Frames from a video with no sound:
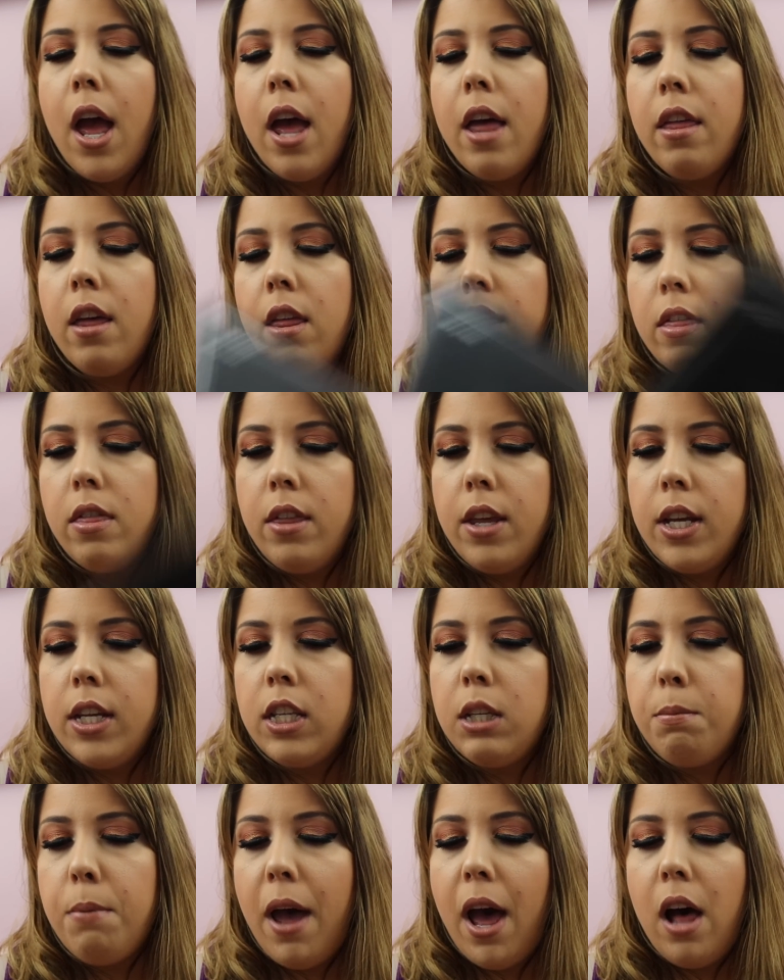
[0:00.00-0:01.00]
And
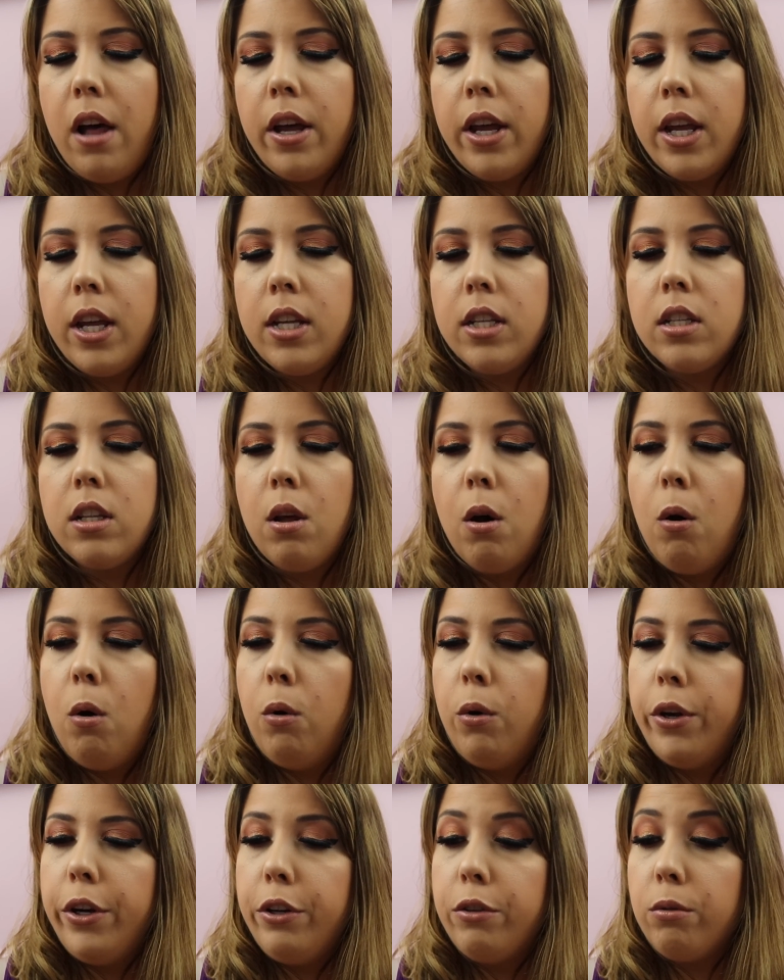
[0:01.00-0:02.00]
this palette is the
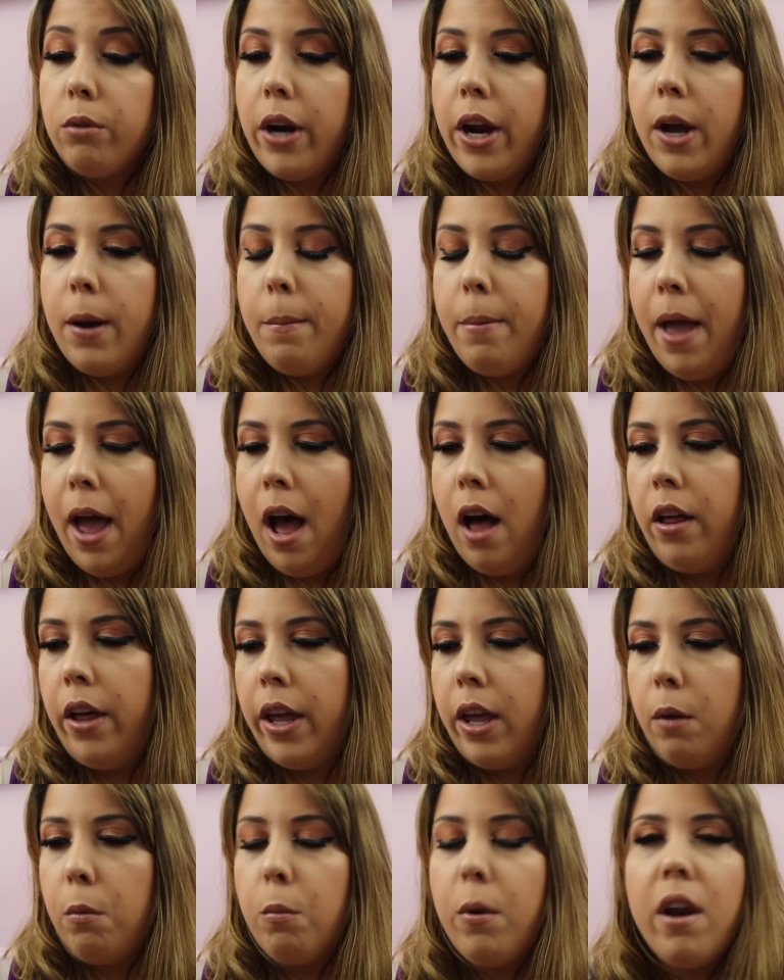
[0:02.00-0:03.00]
Holy Grail palette.